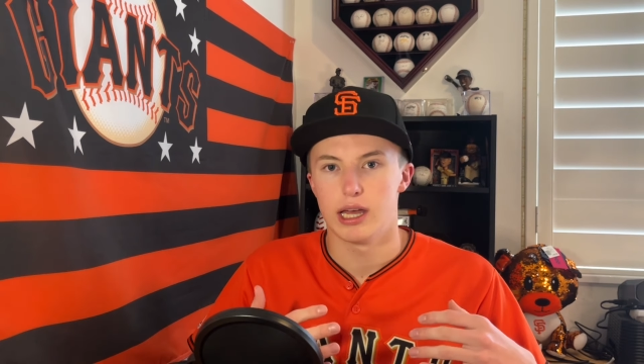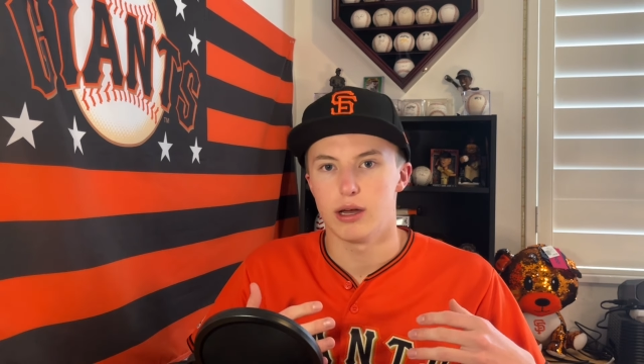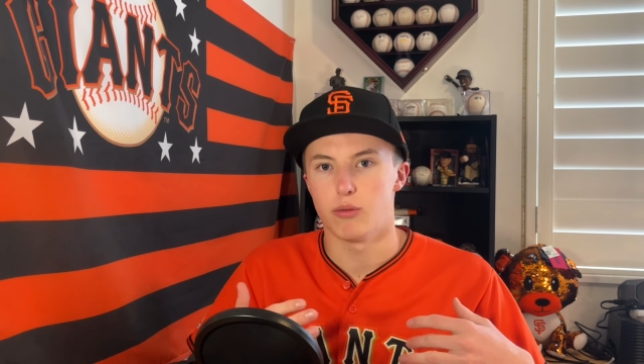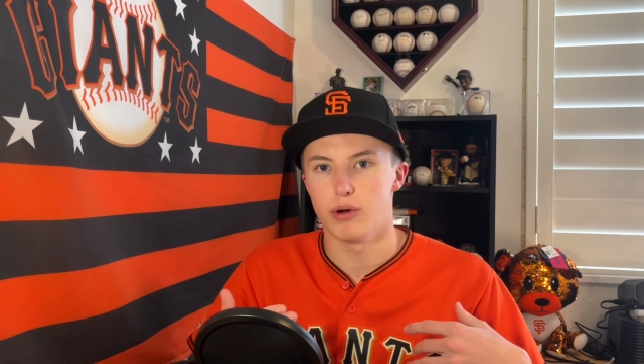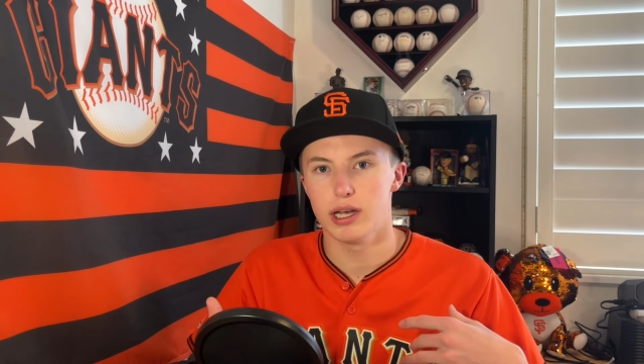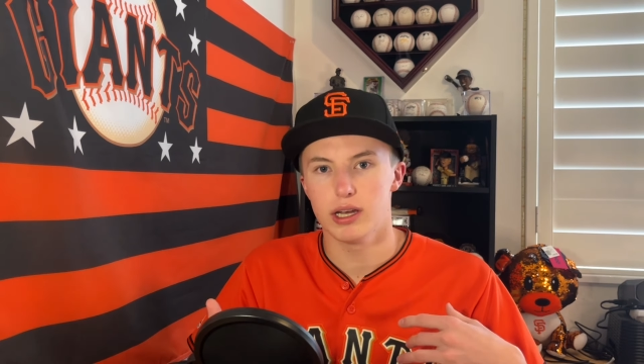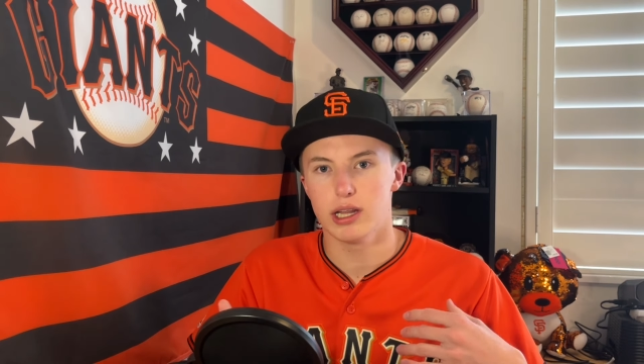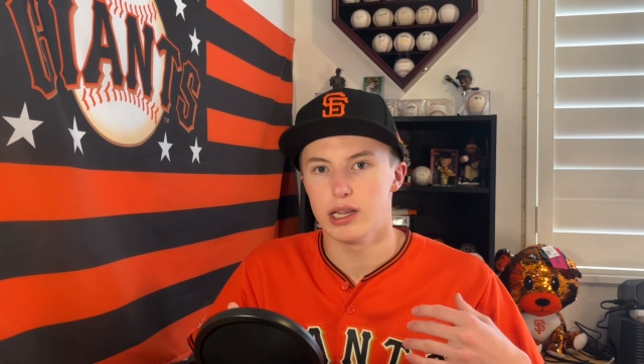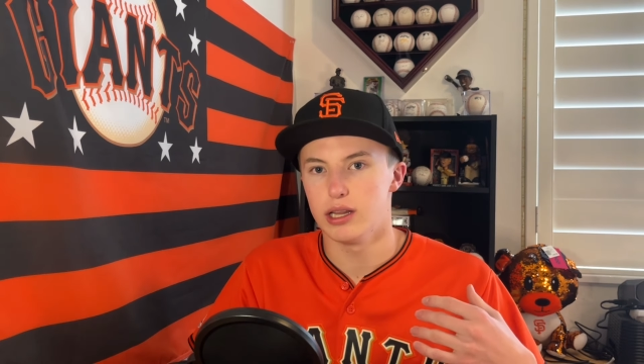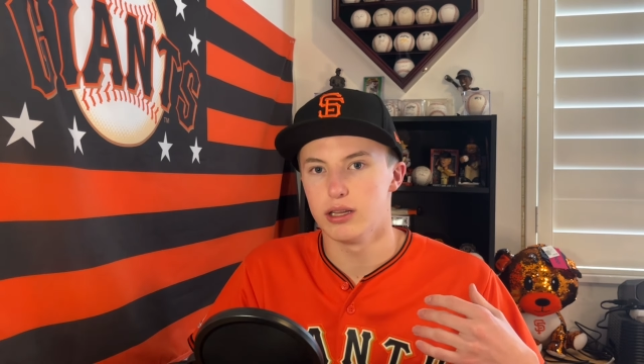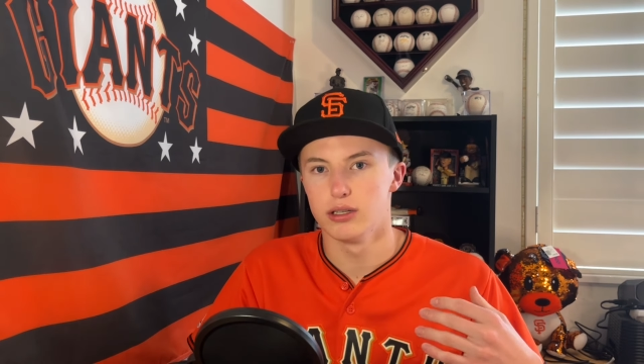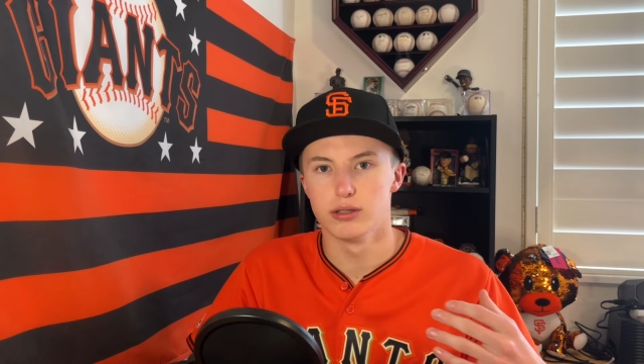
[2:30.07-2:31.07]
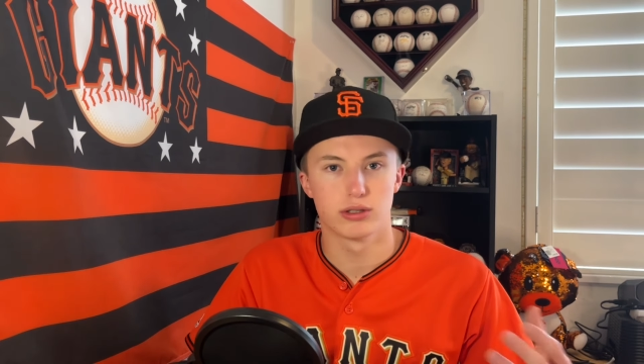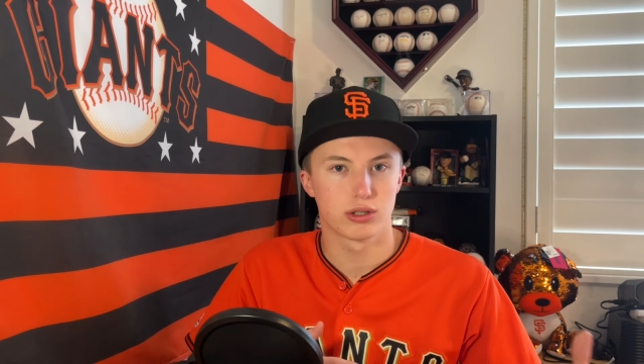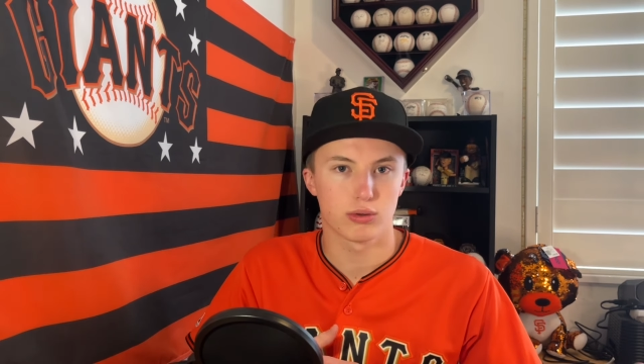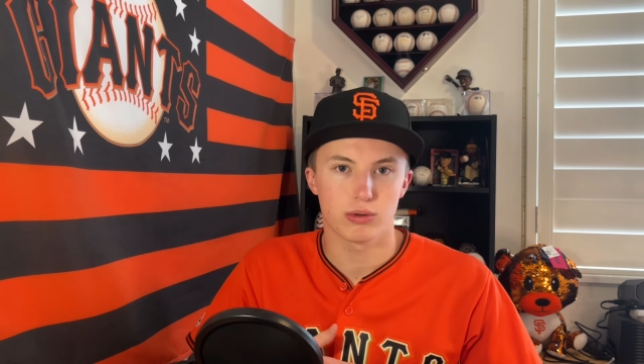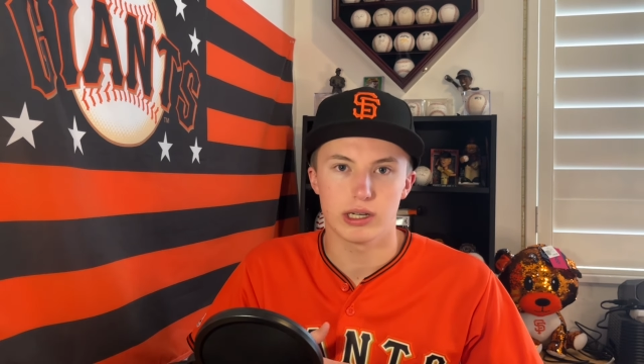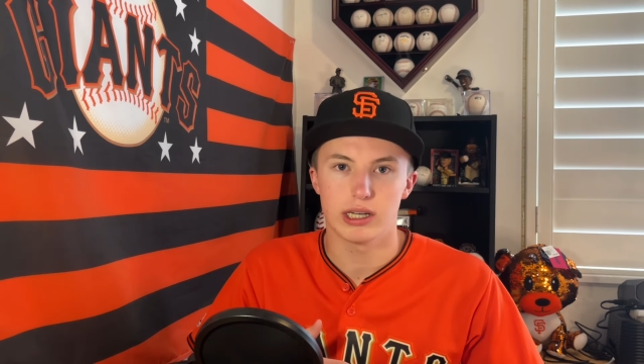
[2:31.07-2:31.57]
win and then lose
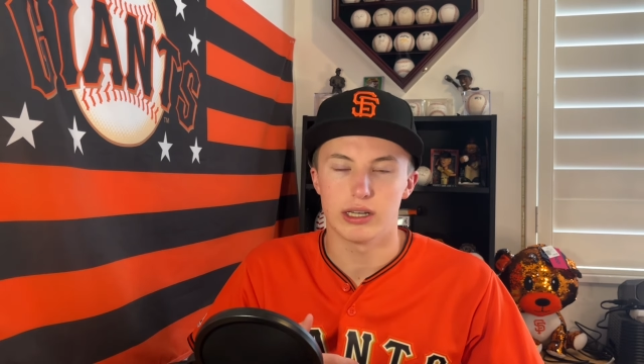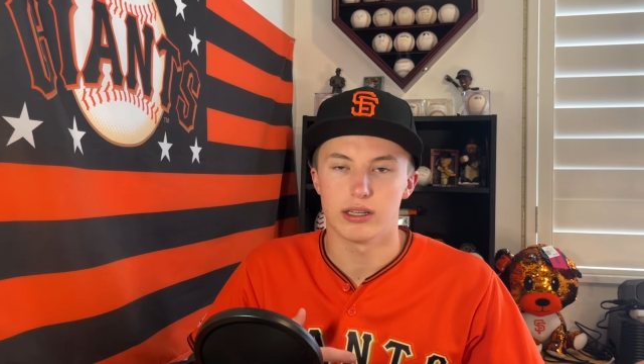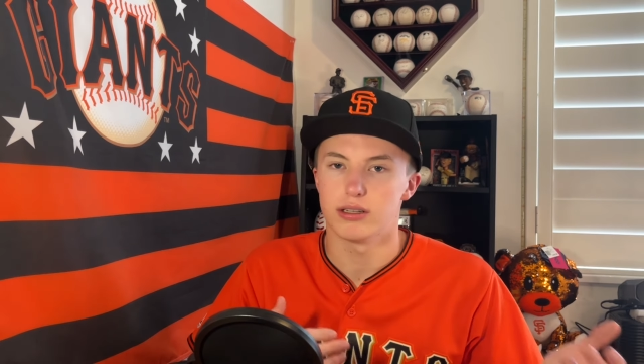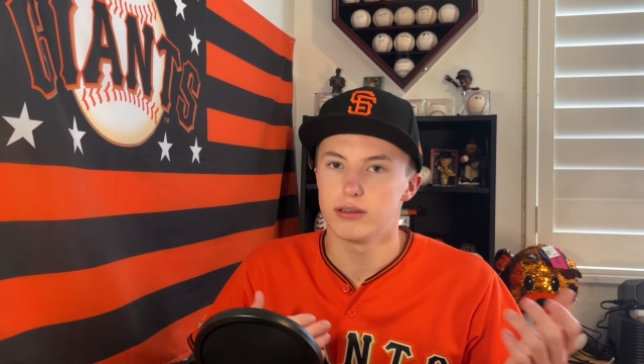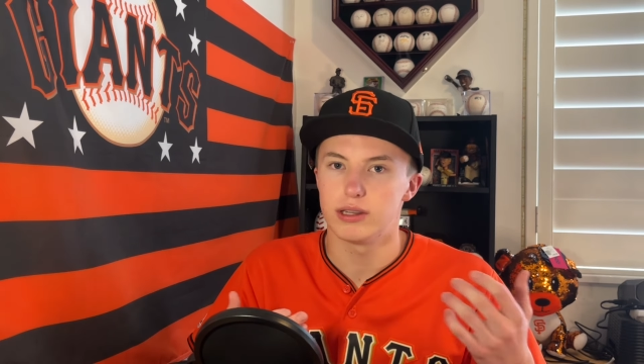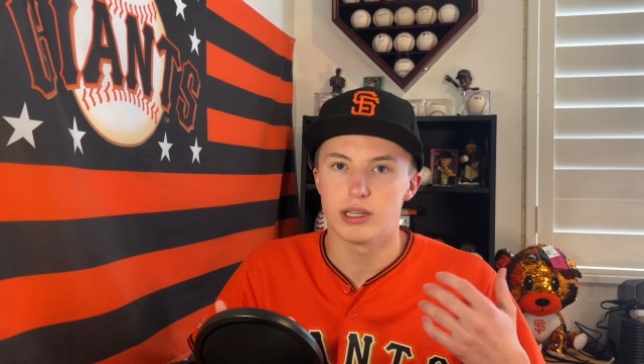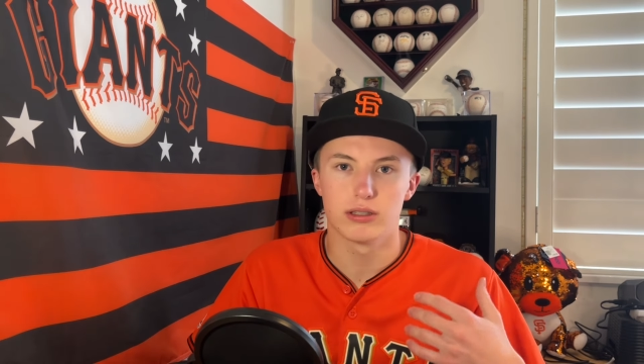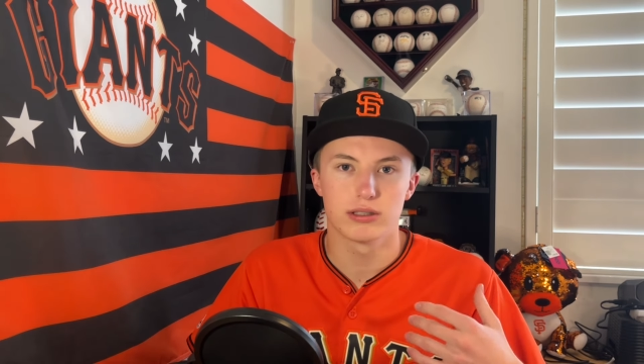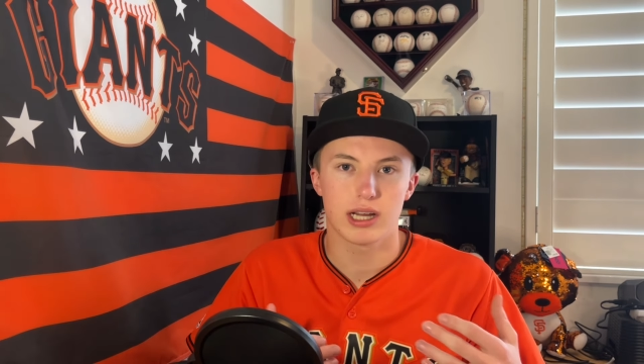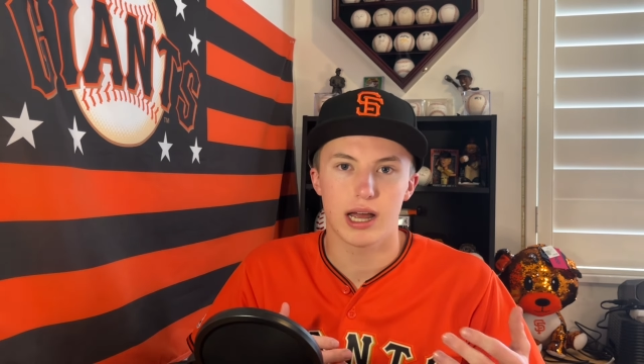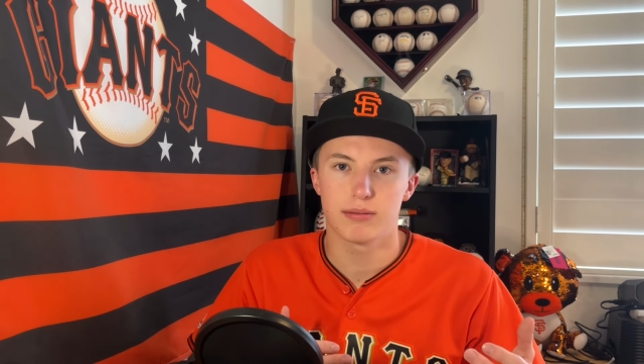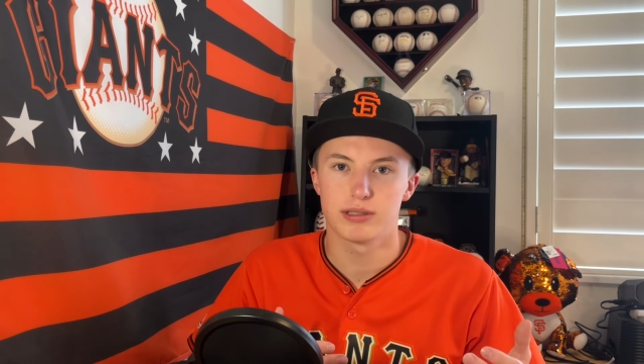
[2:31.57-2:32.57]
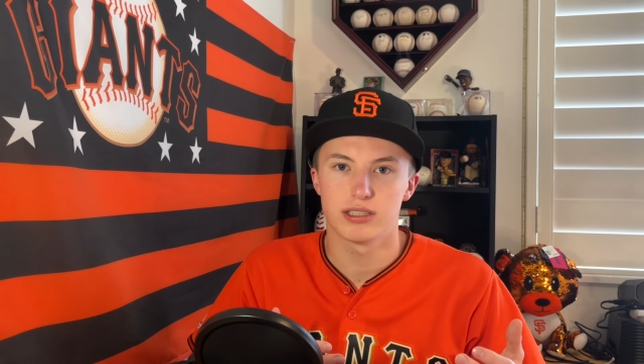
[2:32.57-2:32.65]
3. Those types